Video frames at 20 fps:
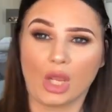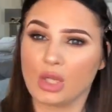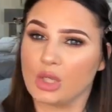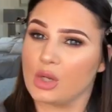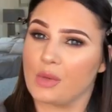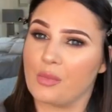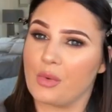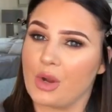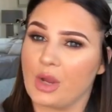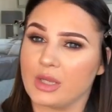
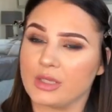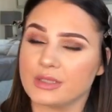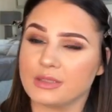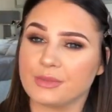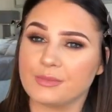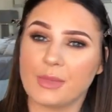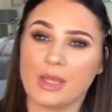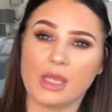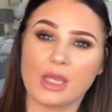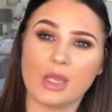your
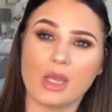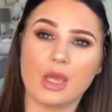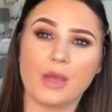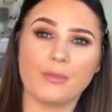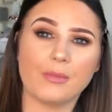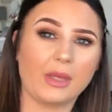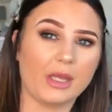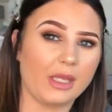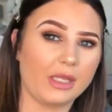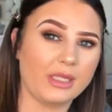bride's
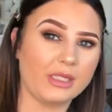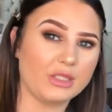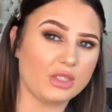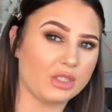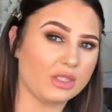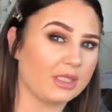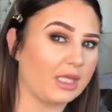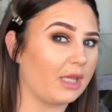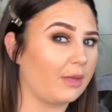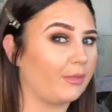makeup, and it's
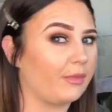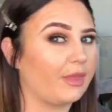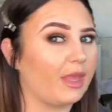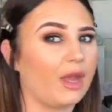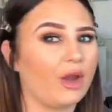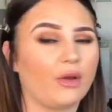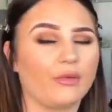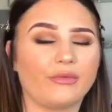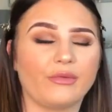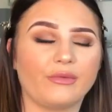just keeping the
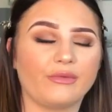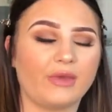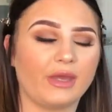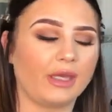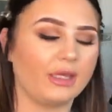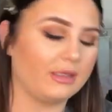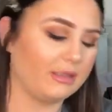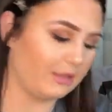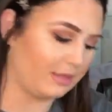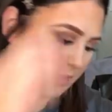hair off the
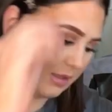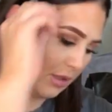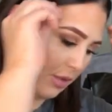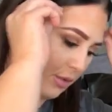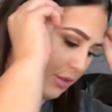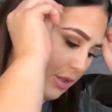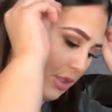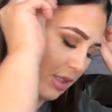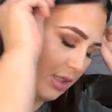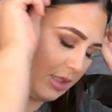face. So
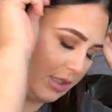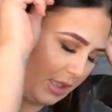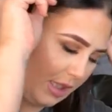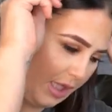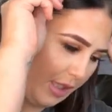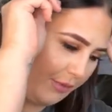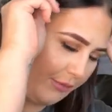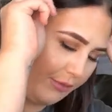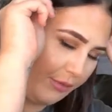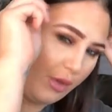it's good to
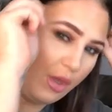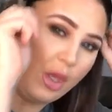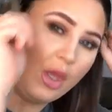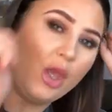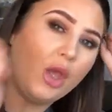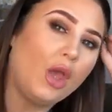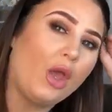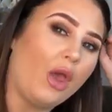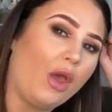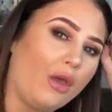have
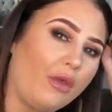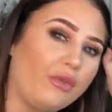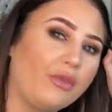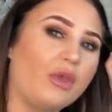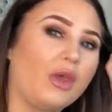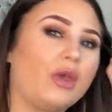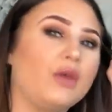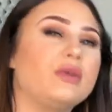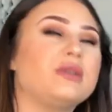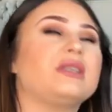
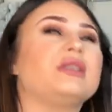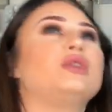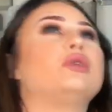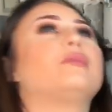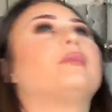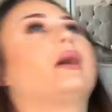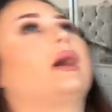those in your